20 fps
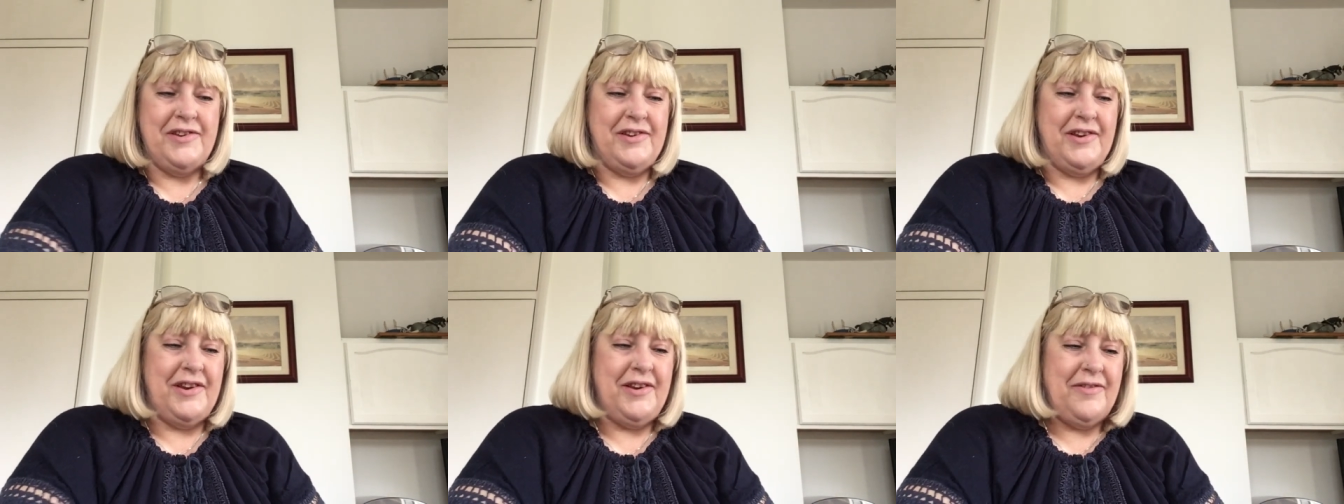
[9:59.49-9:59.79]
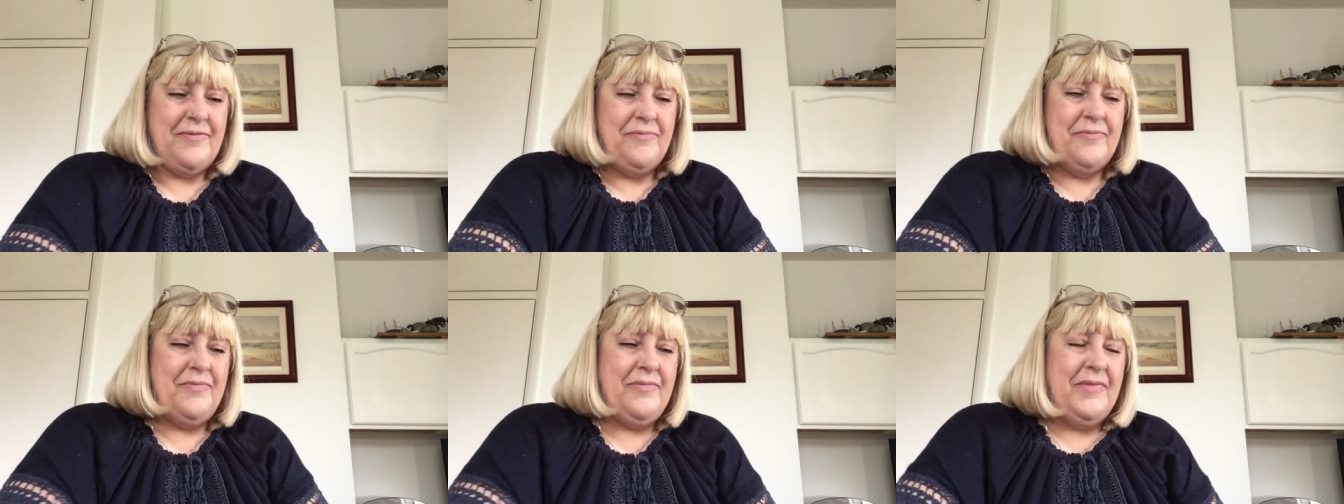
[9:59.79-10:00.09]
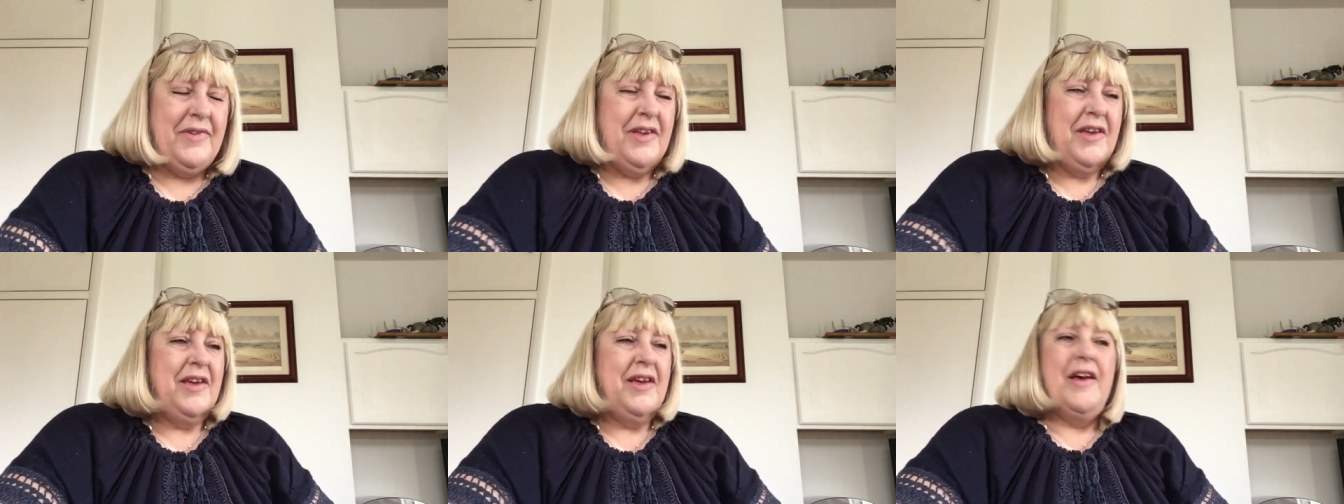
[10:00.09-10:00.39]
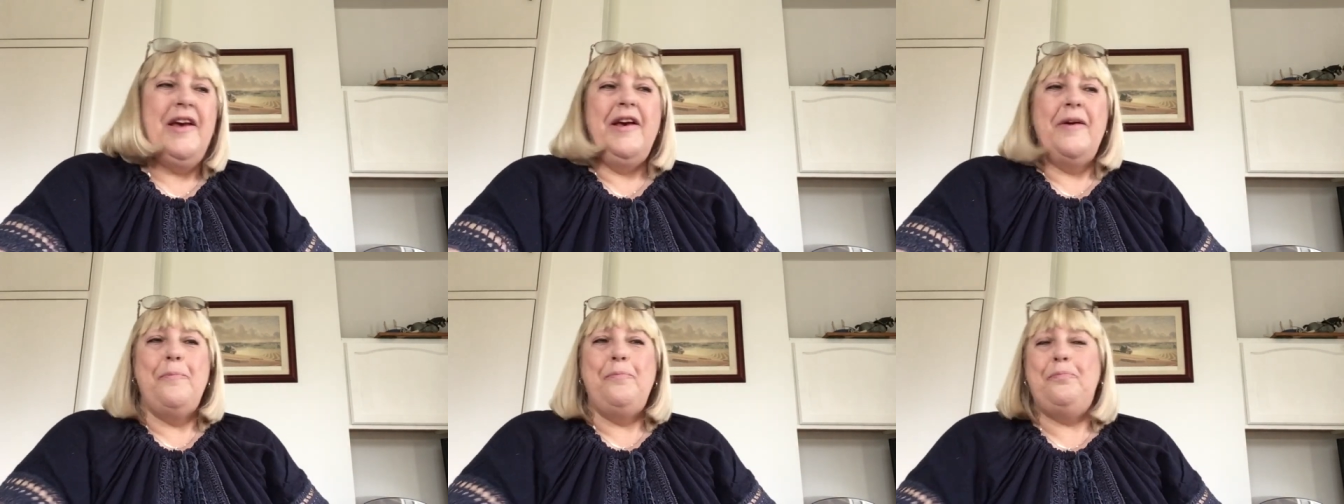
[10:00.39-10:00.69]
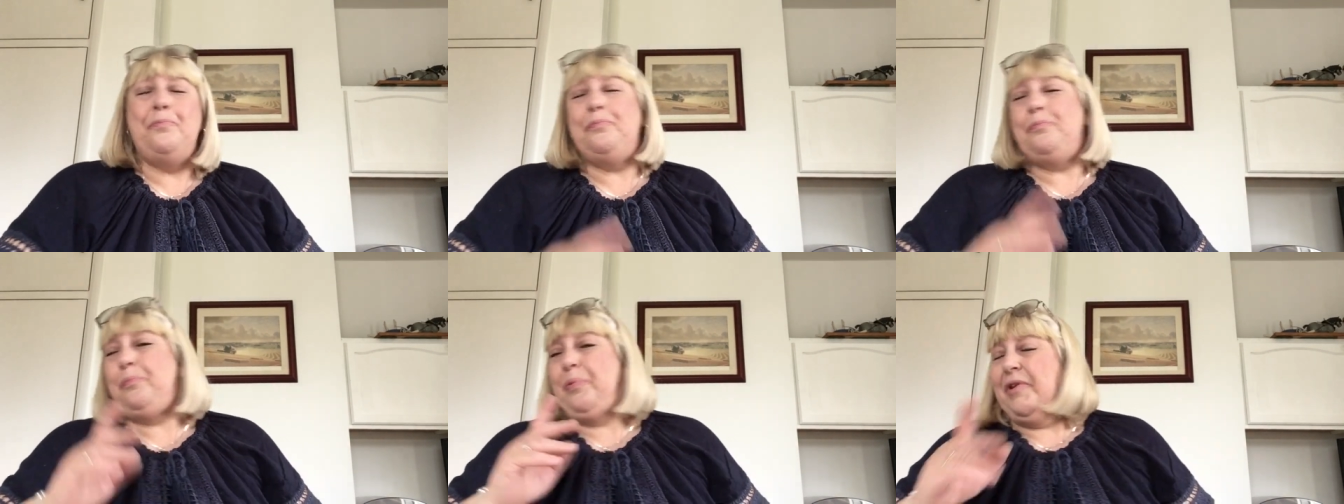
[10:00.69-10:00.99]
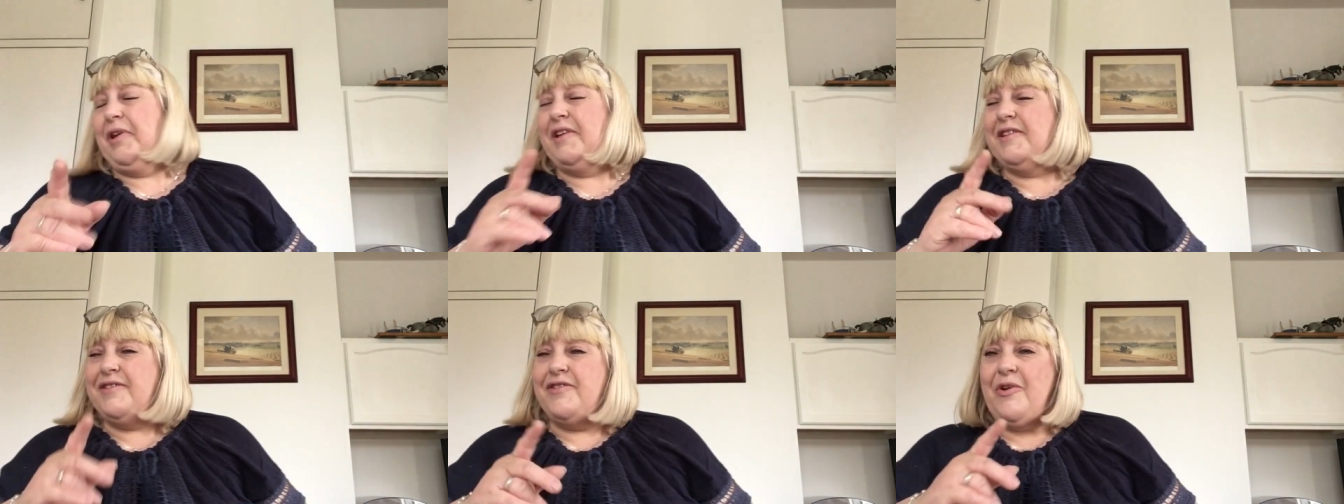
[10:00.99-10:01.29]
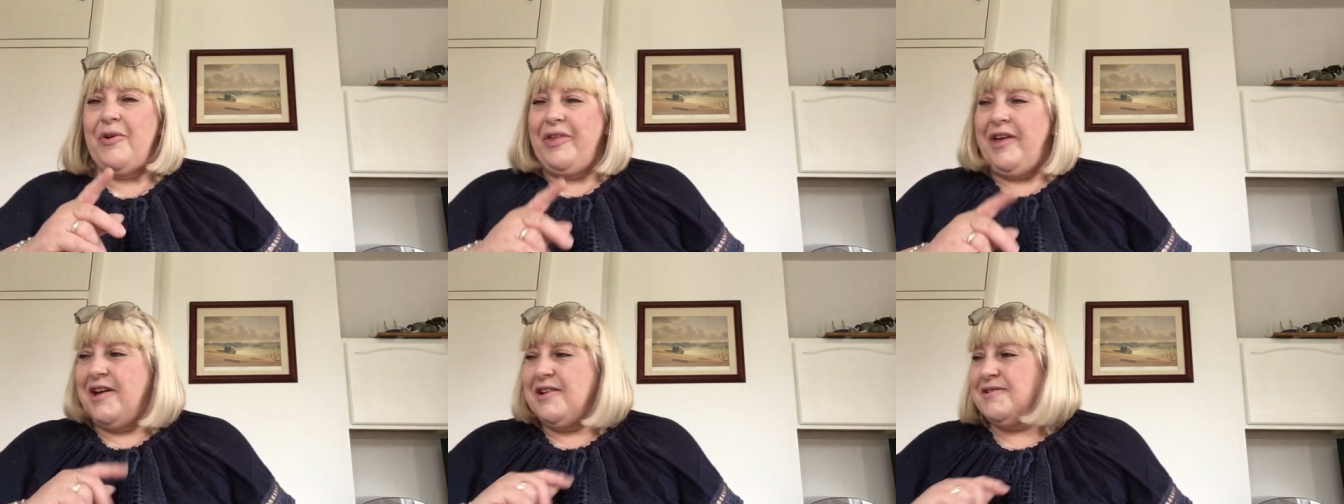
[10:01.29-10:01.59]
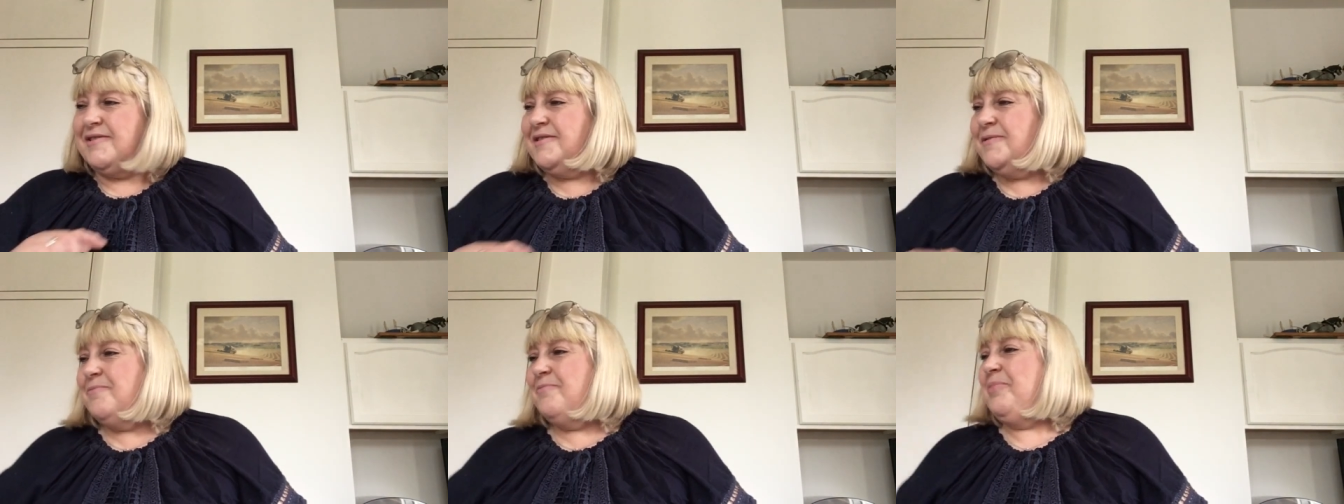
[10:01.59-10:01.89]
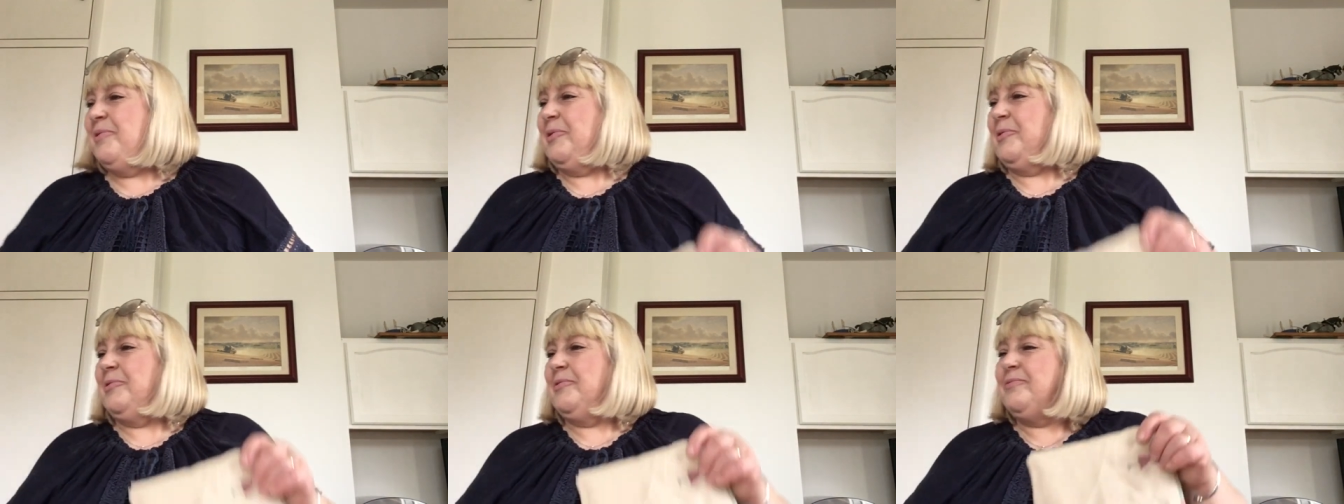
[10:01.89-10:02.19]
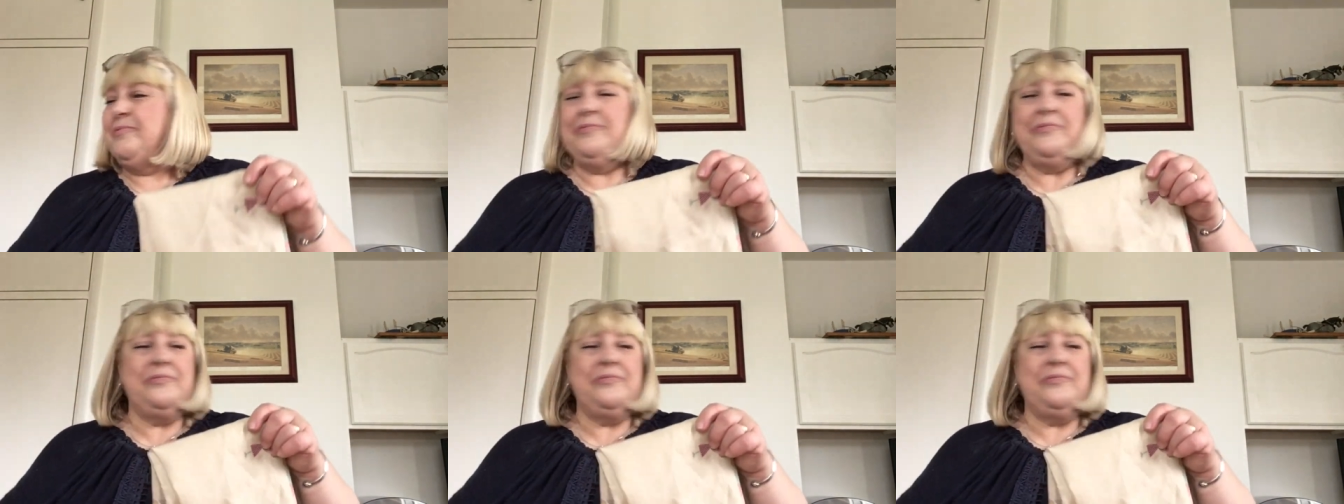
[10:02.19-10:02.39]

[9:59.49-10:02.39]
it. But it's not that simple.